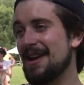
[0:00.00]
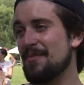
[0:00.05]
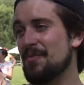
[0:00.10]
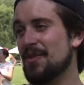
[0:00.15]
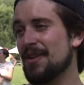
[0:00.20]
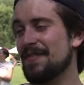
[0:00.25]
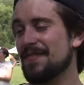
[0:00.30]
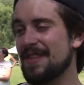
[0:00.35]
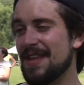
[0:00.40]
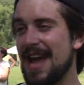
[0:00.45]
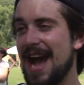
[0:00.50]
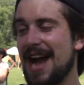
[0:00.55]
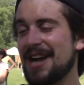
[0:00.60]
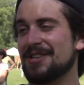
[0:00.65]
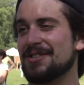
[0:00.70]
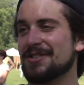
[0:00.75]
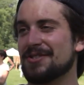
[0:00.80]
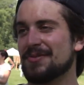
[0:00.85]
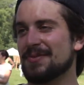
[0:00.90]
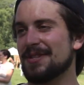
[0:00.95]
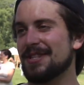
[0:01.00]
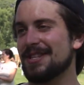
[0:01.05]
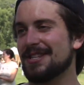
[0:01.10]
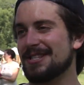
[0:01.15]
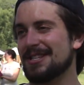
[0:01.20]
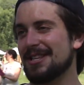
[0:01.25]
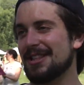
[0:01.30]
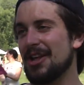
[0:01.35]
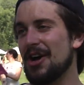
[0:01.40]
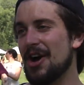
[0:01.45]
I'm one of the actors with the
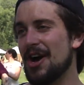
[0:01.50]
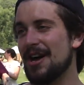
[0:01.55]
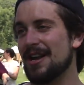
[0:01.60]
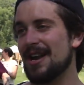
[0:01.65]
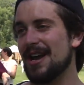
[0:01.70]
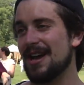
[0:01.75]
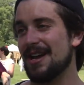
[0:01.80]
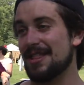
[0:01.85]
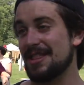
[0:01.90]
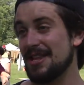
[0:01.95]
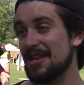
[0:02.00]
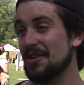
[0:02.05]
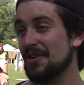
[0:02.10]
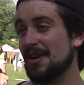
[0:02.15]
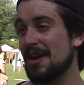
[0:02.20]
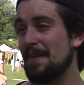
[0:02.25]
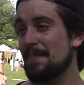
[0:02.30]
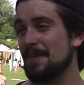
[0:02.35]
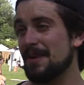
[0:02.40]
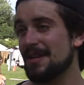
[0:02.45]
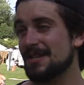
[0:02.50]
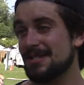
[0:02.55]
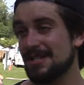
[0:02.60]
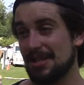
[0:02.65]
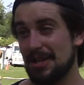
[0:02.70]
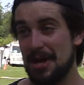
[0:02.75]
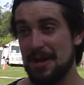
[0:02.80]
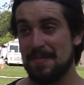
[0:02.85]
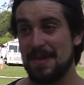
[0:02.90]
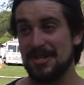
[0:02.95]
Salon uh, Theater Company,
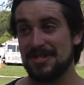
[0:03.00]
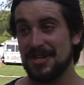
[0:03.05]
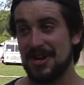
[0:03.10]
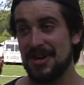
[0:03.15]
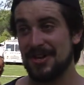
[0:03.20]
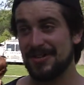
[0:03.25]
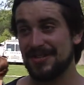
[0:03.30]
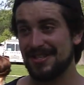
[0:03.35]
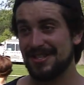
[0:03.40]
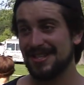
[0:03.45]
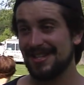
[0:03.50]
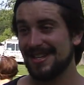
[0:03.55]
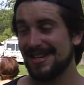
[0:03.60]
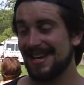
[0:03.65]
Salon McDonald.